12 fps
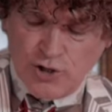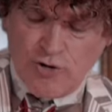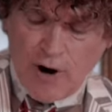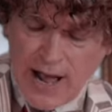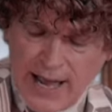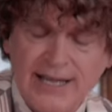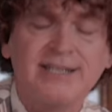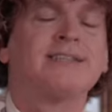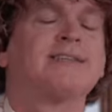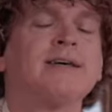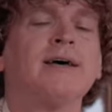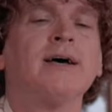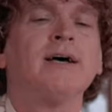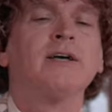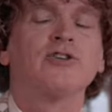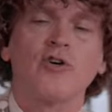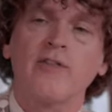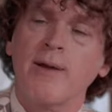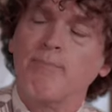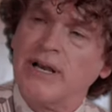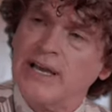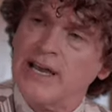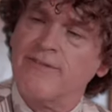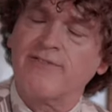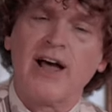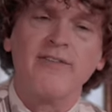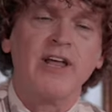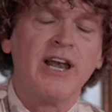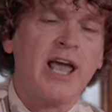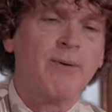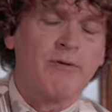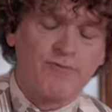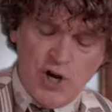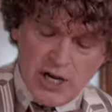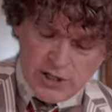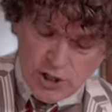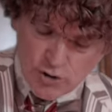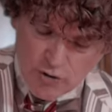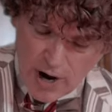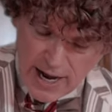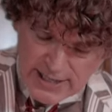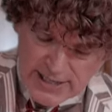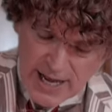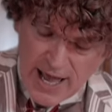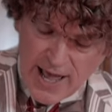Christ. So they believed on the name of Jesus Christ.